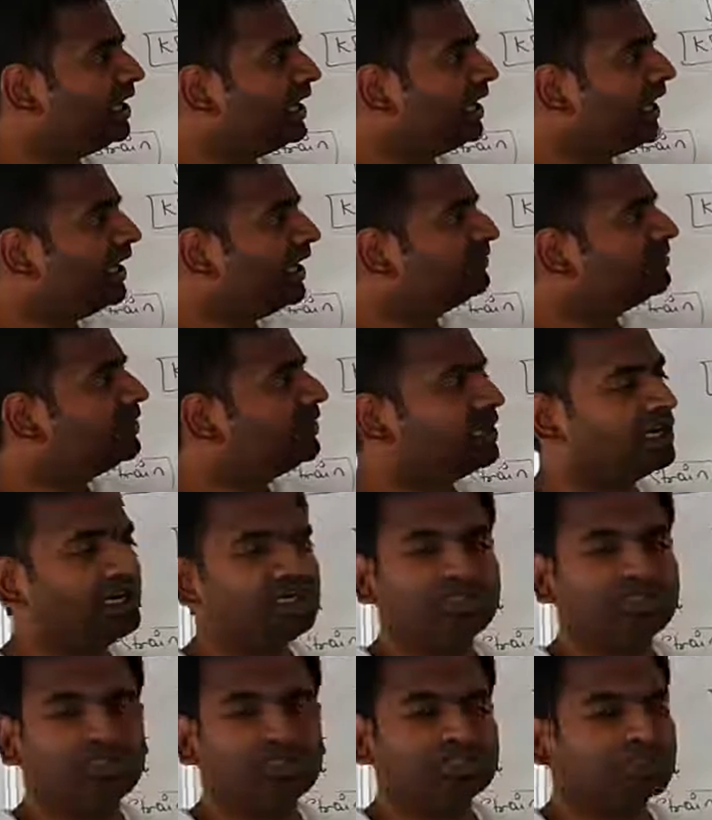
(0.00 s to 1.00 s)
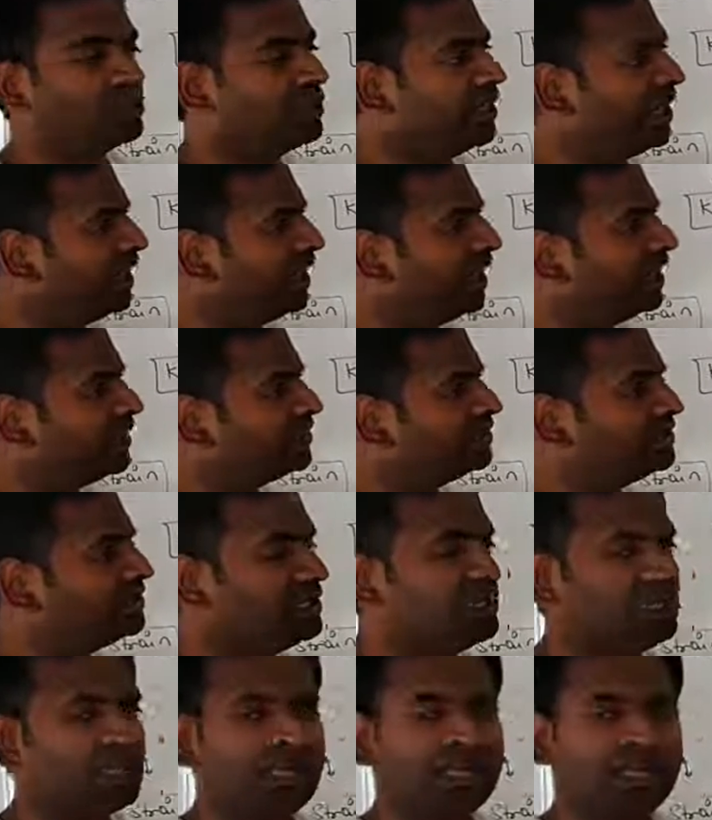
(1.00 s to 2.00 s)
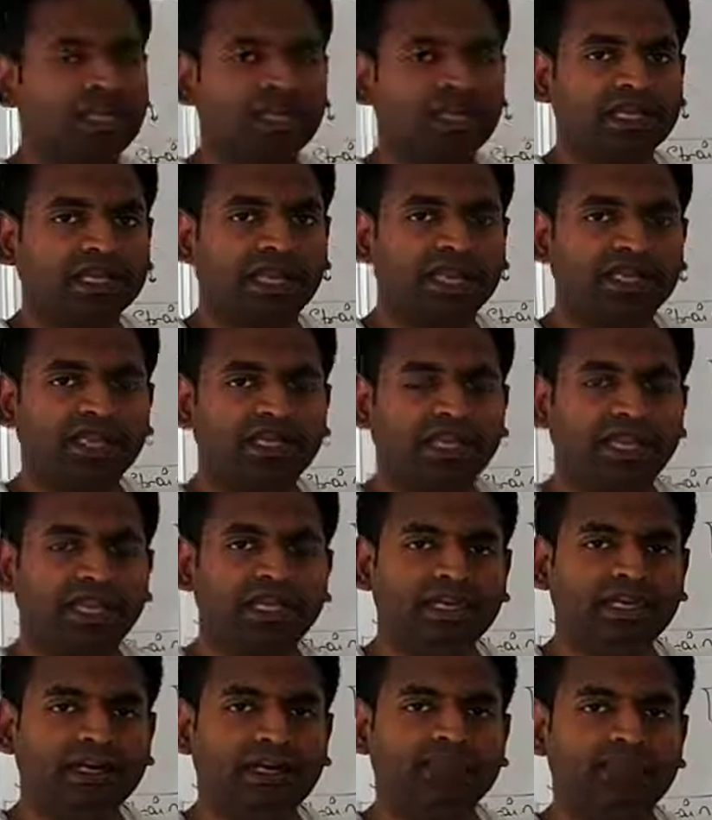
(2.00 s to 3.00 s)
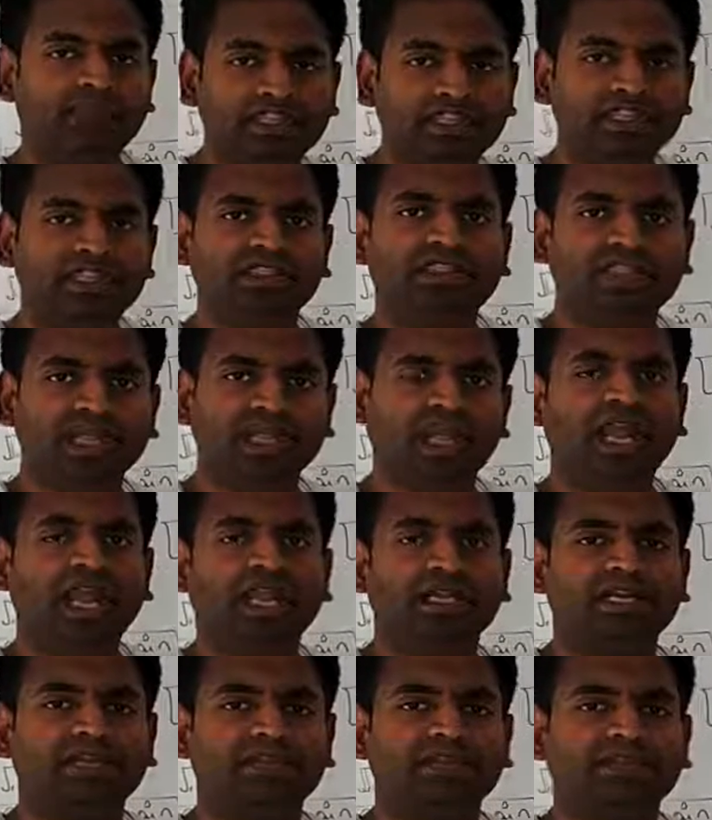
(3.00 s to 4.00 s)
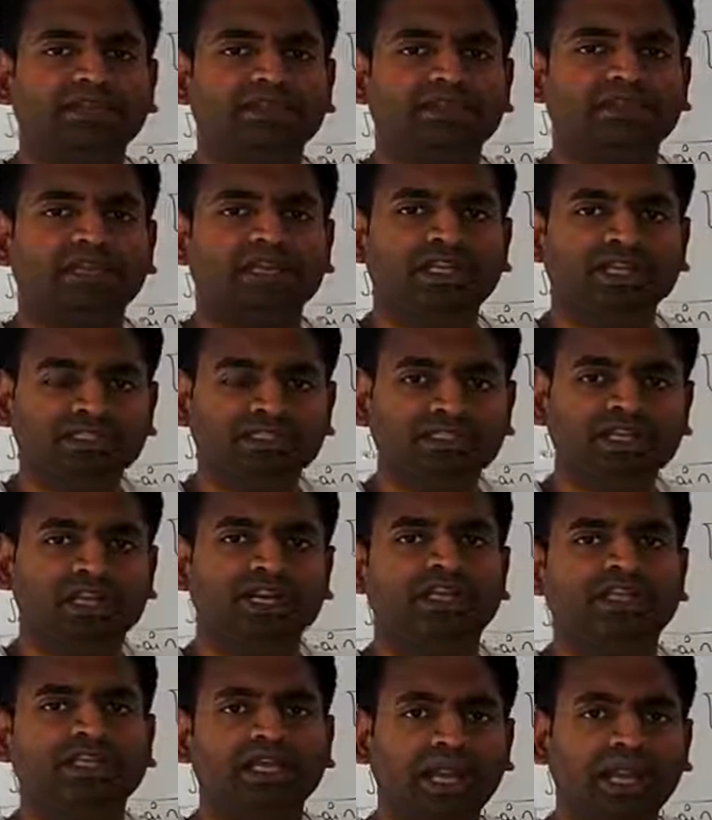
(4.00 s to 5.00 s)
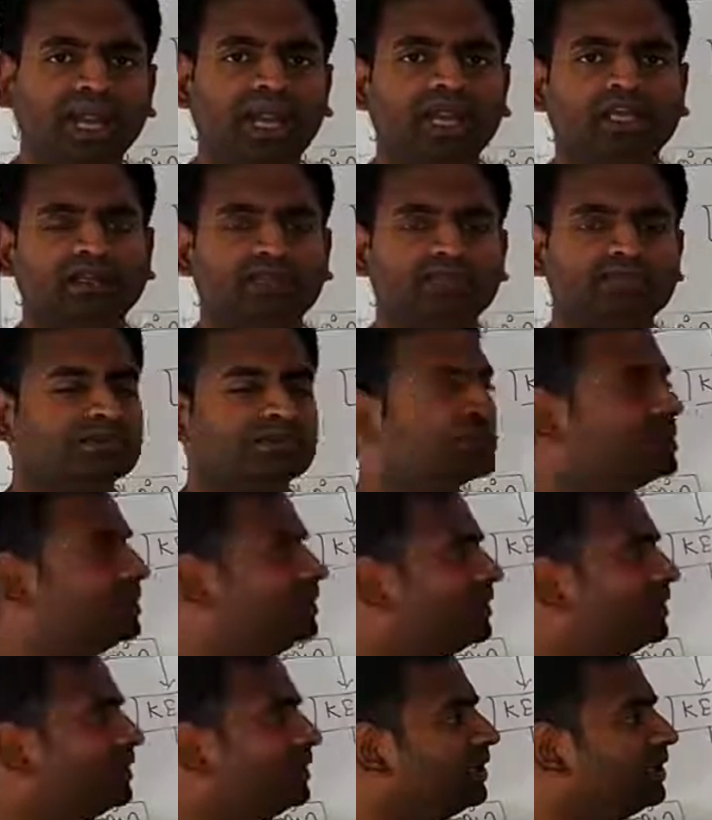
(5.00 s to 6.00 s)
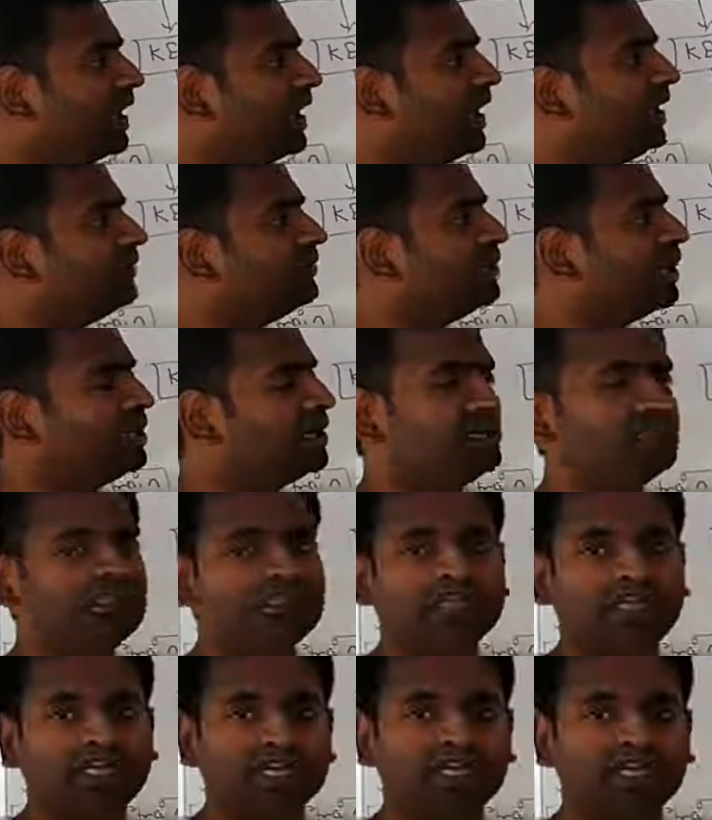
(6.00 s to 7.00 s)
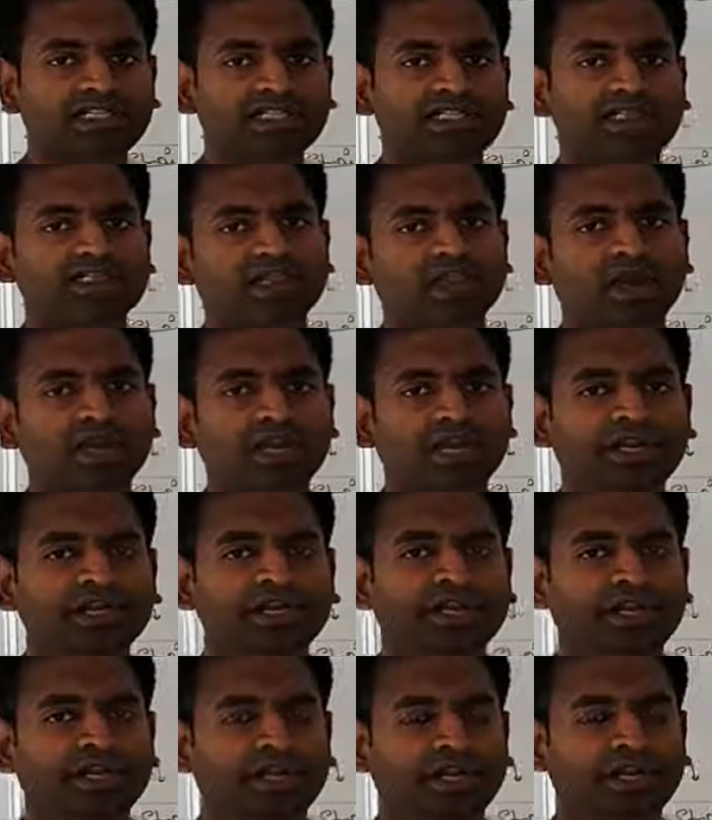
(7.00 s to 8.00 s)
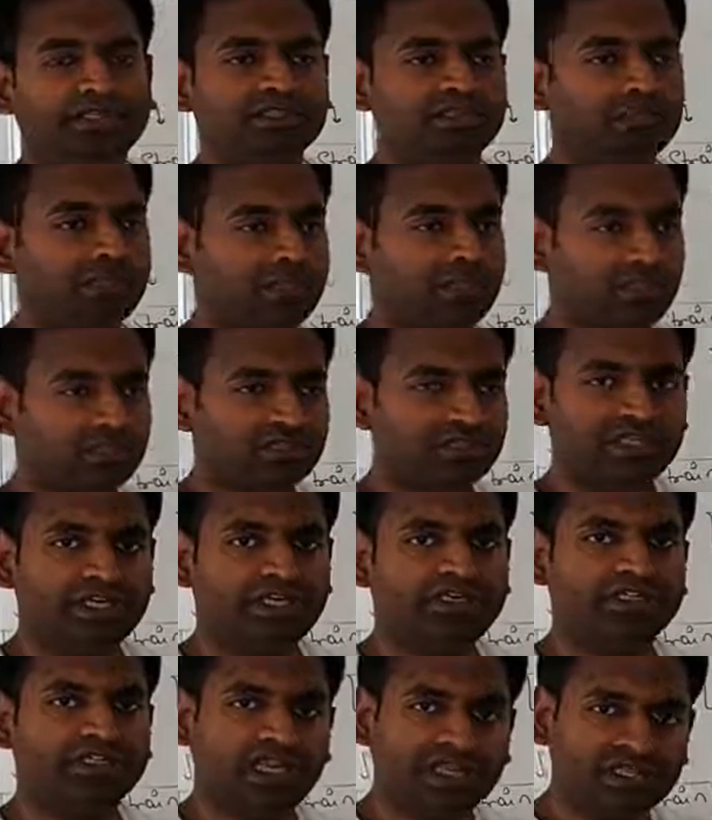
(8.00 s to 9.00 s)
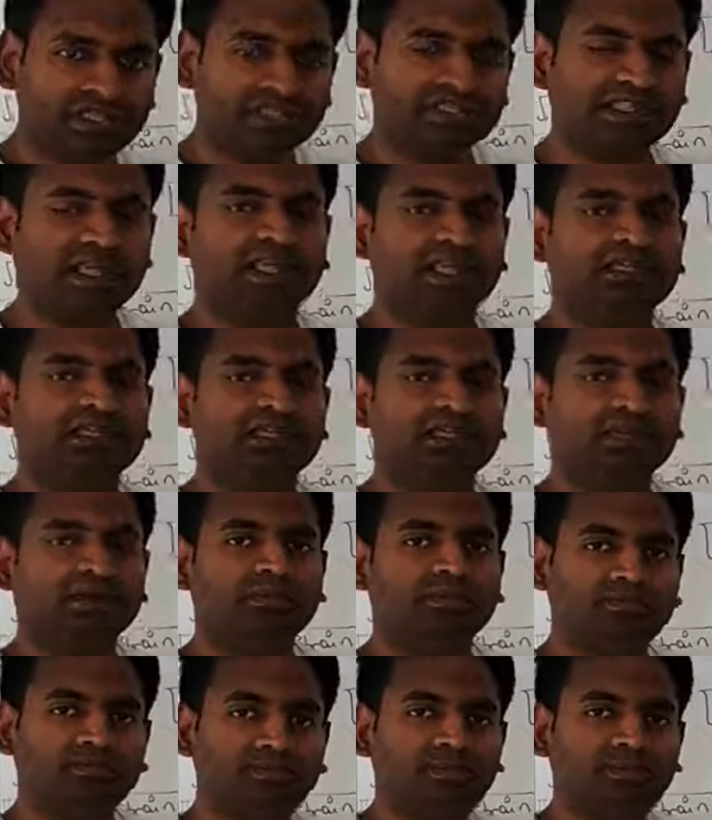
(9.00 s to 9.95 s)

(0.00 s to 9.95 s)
they have the energy. So the energy contained within the atoms, inside the atoms have energy. That energy is called internal energy because it is inside the